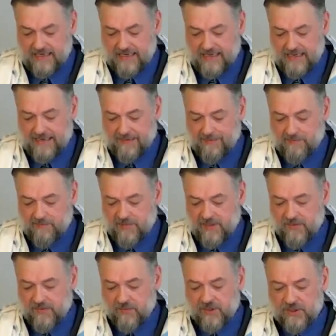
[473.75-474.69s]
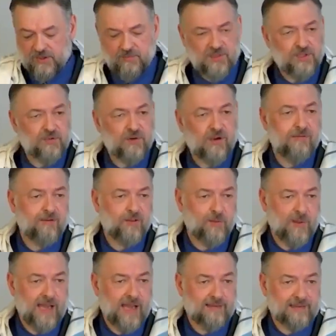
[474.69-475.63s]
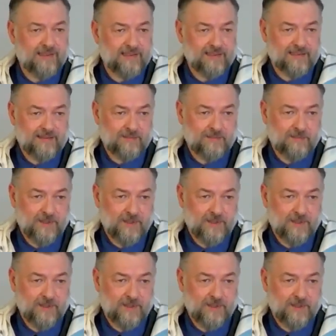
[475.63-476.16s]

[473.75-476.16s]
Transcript: Uh, but we should be joyful about this